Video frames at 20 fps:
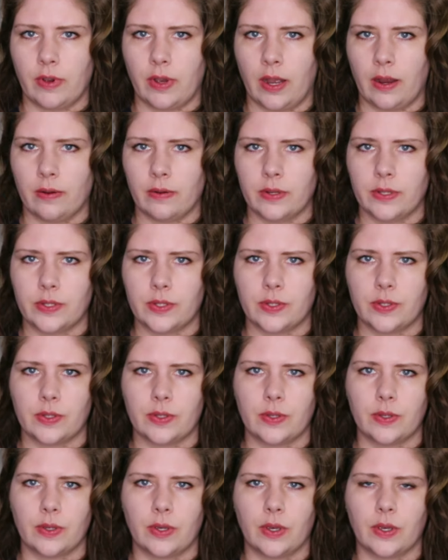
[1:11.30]
virus
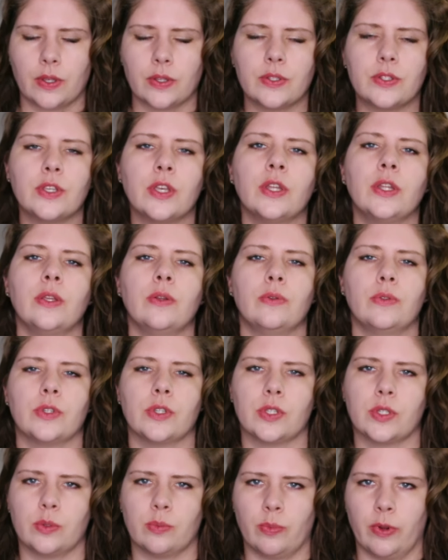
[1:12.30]
continued
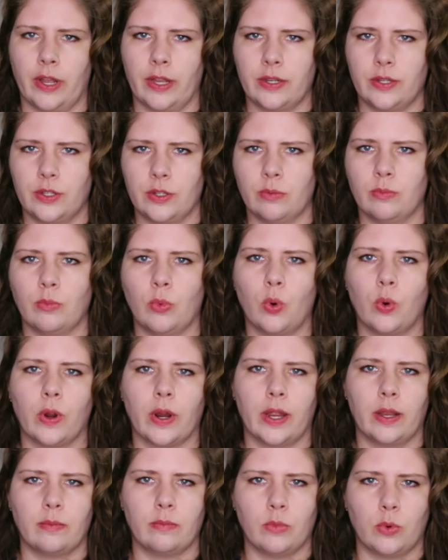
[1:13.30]
to spread to
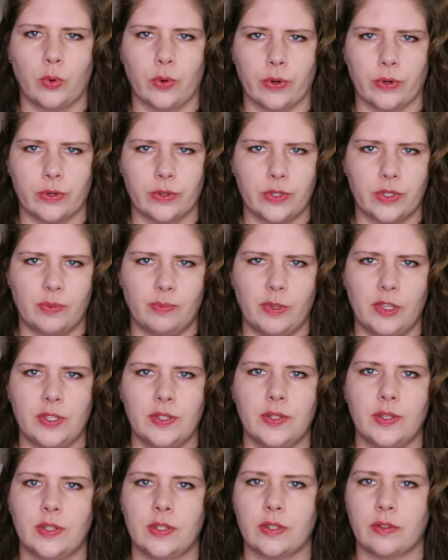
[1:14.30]
more and more
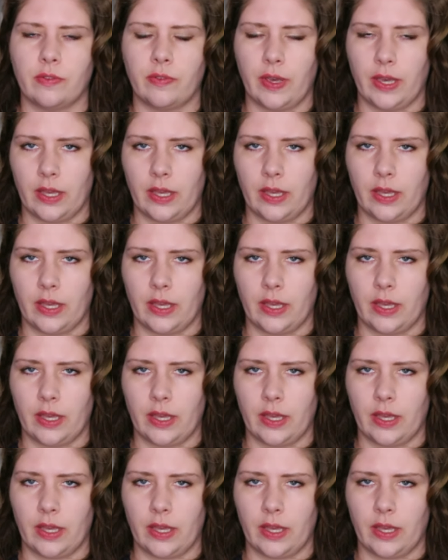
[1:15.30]
species of